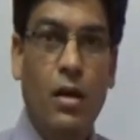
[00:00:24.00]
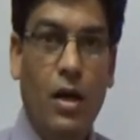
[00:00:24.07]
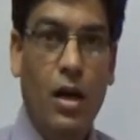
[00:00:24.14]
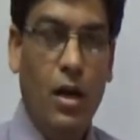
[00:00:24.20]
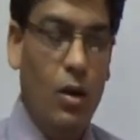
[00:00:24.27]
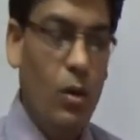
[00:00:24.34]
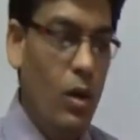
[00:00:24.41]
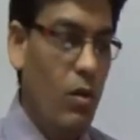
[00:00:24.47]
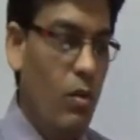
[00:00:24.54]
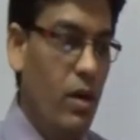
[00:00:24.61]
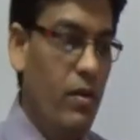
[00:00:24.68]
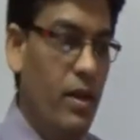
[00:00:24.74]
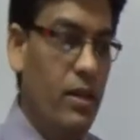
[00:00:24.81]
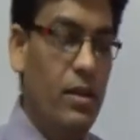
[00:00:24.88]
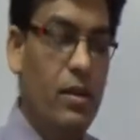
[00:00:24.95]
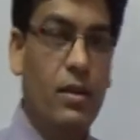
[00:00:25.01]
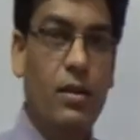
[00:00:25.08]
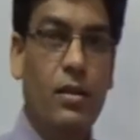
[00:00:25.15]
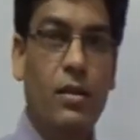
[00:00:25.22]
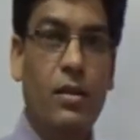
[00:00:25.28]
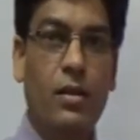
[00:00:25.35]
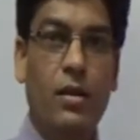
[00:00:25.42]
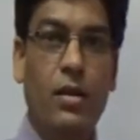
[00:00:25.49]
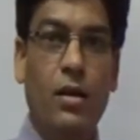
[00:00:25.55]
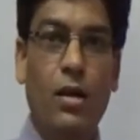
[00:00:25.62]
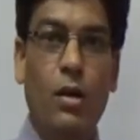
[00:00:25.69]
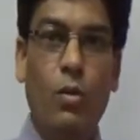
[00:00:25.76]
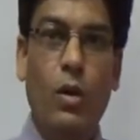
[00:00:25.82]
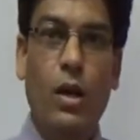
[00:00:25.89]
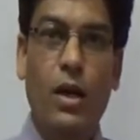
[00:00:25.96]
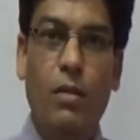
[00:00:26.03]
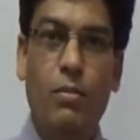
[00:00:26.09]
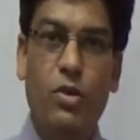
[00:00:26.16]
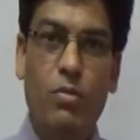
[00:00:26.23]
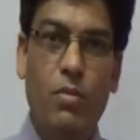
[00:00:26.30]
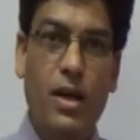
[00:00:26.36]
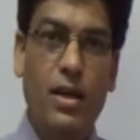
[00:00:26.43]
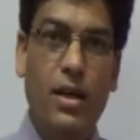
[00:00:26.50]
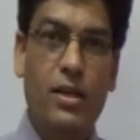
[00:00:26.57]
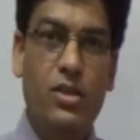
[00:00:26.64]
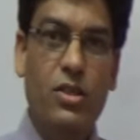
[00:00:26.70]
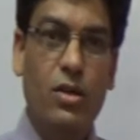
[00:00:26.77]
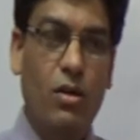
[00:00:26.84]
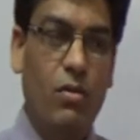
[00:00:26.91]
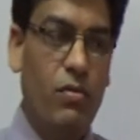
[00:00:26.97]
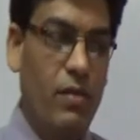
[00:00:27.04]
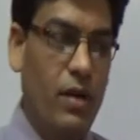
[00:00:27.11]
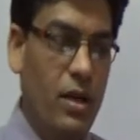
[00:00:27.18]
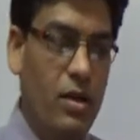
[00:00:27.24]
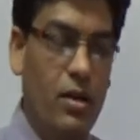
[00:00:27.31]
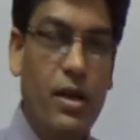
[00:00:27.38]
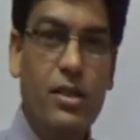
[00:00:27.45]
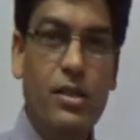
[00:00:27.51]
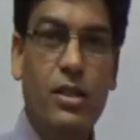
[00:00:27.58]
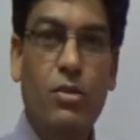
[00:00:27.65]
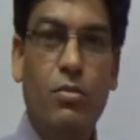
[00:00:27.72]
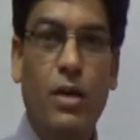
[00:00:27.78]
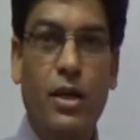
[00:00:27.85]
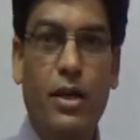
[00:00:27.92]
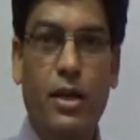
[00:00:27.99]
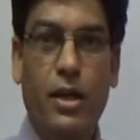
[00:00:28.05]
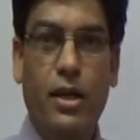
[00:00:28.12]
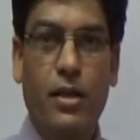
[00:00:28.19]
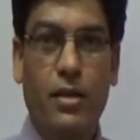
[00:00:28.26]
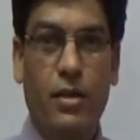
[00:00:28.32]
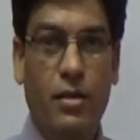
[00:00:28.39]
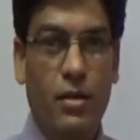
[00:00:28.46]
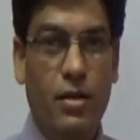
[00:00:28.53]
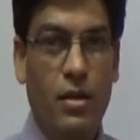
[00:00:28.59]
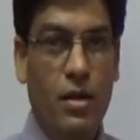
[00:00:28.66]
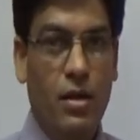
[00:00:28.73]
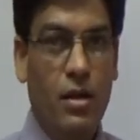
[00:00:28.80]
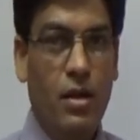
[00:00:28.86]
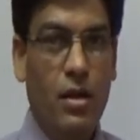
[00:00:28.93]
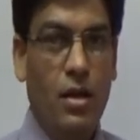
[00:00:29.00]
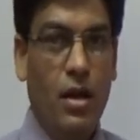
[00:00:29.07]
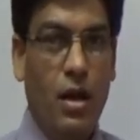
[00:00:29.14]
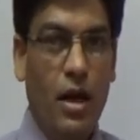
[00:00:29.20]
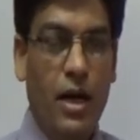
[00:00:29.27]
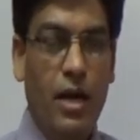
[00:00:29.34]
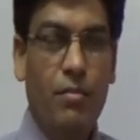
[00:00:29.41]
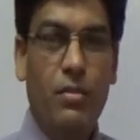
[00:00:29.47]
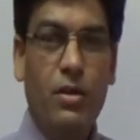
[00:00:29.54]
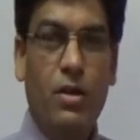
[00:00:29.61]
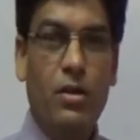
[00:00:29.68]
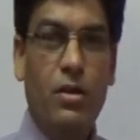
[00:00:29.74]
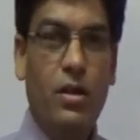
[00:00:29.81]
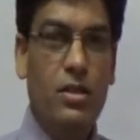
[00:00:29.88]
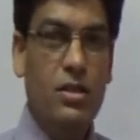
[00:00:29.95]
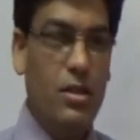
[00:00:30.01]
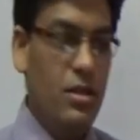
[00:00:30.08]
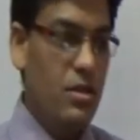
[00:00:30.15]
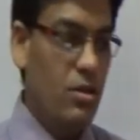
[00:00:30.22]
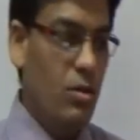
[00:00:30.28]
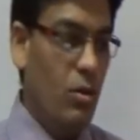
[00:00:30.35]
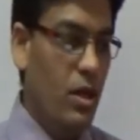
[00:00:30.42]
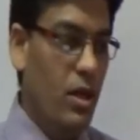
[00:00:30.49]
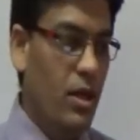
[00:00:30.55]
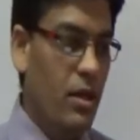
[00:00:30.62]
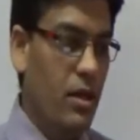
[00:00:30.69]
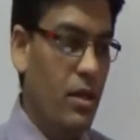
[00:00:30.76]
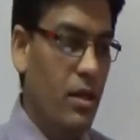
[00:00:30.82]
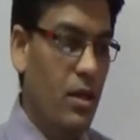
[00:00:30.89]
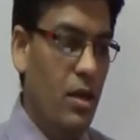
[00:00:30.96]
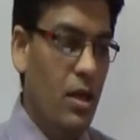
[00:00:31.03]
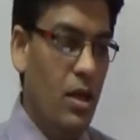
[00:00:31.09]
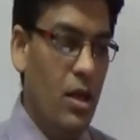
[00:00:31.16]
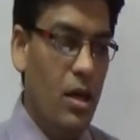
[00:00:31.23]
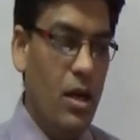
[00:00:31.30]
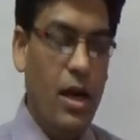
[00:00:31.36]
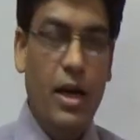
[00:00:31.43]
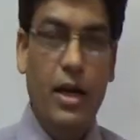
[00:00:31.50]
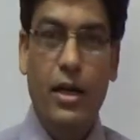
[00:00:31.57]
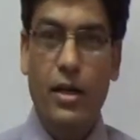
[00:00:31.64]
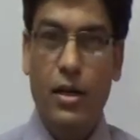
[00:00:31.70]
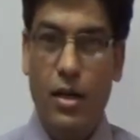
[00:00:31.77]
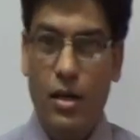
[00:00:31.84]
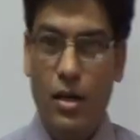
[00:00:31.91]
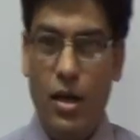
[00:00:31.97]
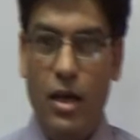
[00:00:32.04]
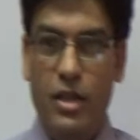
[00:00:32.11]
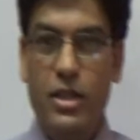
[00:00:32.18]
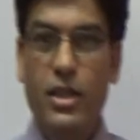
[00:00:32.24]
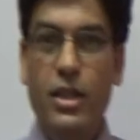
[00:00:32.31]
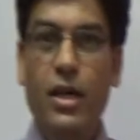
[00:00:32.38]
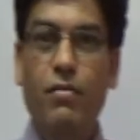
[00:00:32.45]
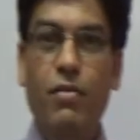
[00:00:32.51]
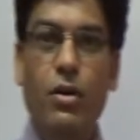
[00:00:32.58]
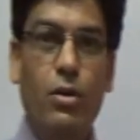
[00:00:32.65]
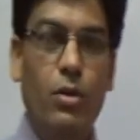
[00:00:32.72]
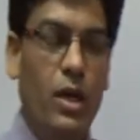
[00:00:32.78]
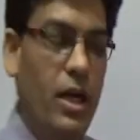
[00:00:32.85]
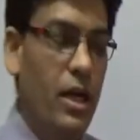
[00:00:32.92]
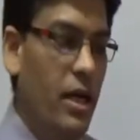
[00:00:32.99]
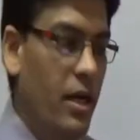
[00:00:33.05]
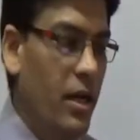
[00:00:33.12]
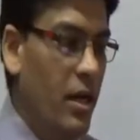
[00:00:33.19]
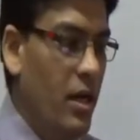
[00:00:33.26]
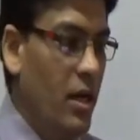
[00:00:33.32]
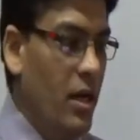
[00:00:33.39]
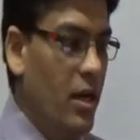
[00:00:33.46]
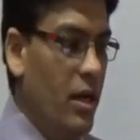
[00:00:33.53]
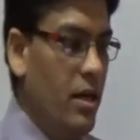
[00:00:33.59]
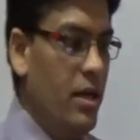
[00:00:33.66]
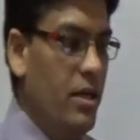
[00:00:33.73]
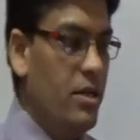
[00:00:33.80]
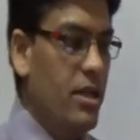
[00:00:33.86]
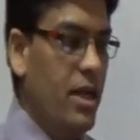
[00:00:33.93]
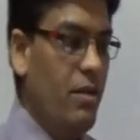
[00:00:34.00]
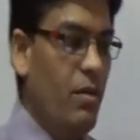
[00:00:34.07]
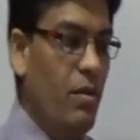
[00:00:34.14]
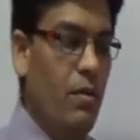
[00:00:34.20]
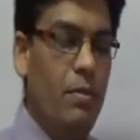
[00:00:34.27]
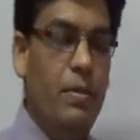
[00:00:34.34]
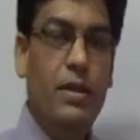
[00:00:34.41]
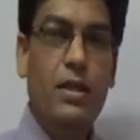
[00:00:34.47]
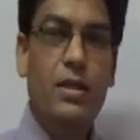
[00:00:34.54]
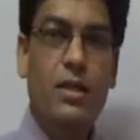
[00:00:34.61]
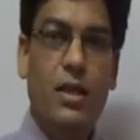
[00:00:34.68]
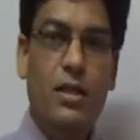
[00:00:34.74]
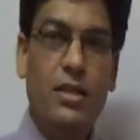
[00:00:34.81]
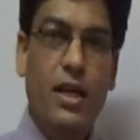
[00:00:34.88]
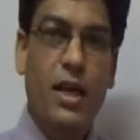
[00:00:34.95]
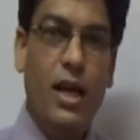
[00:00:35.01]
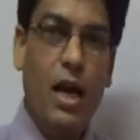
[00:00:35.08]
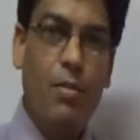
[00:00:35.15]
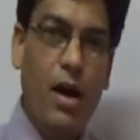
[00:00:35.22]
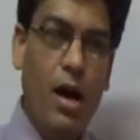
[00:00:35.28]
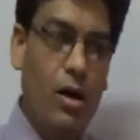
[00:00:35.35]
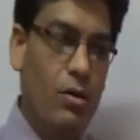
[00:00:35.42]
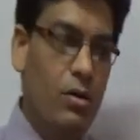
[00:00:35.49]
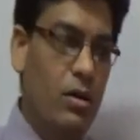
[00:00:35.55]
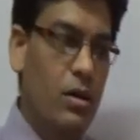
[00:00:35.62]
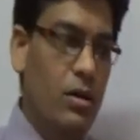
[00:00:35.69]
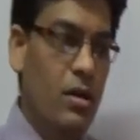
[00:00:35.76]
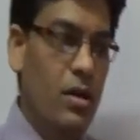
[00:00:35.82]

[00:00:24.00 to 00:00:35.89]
Hello everyone, welcome to my lecture of Introduction to Marketing. I am Dr. Anchal and agenda for today is that we will be discussing about